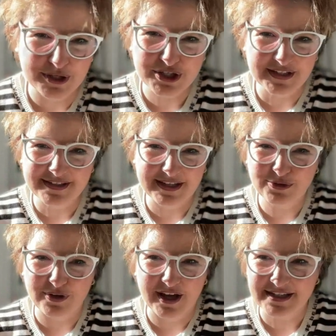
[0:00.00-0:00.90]
easier
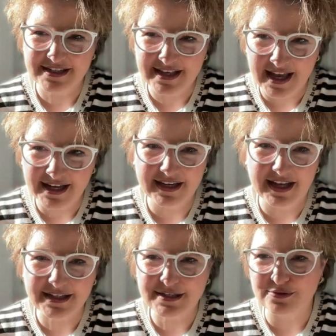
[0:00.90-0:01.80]
to understand
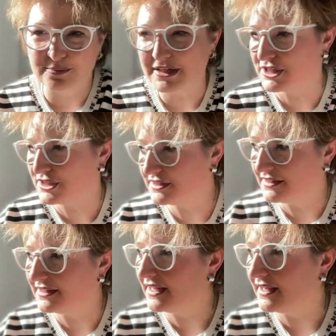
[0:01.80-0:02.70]
and so much
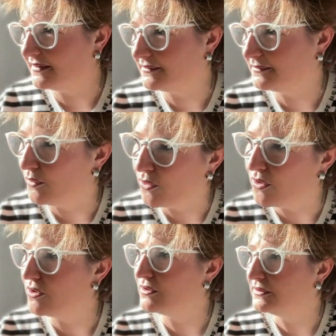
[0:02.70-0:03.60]

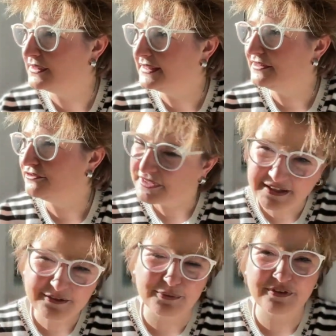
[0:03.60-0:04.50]
more
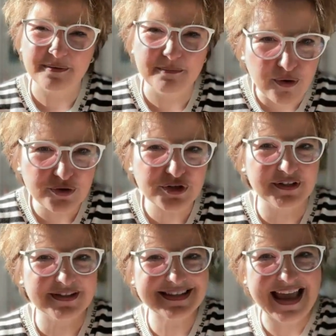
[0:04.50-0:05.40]
filled with
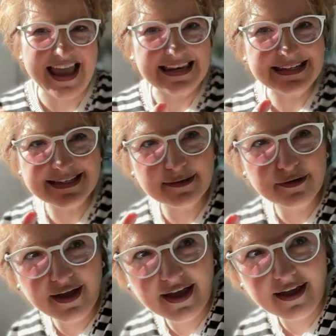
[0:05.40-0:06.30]
emotions and
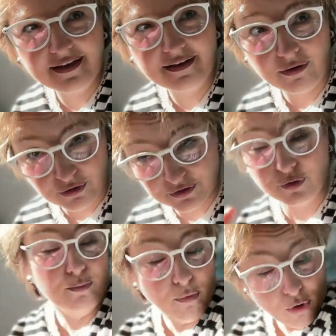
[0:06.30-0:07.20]

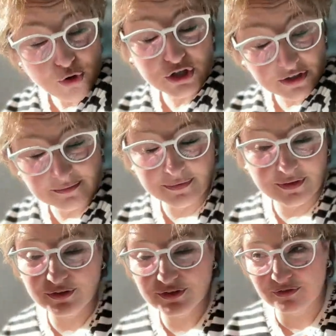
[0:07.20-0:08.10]
also motion,
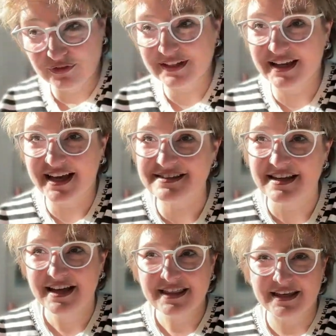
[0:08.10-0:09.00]
because you realize
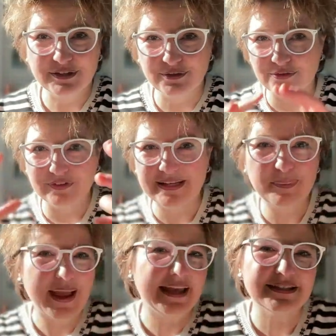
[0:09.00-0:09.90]
that you really
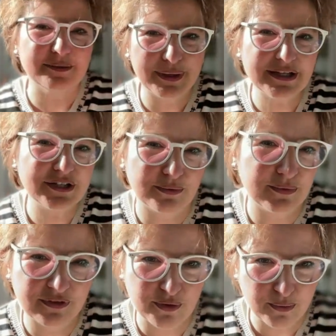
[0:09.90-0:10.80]
paint a picture
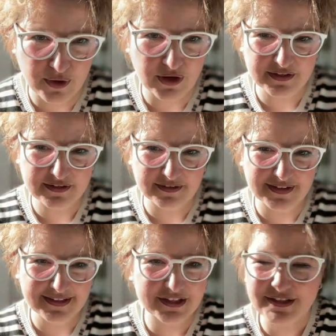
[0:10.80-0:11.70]
with your words.
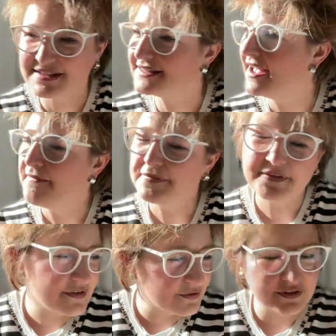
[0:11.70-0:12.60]
Just
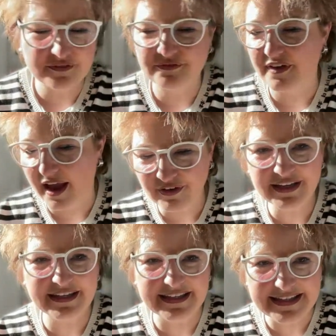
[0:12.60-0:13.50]
do it very
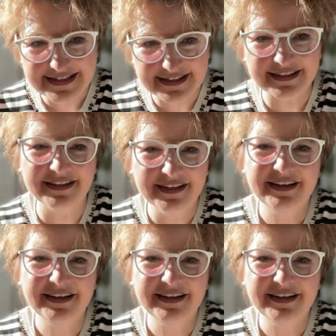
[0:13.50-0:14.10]
easy,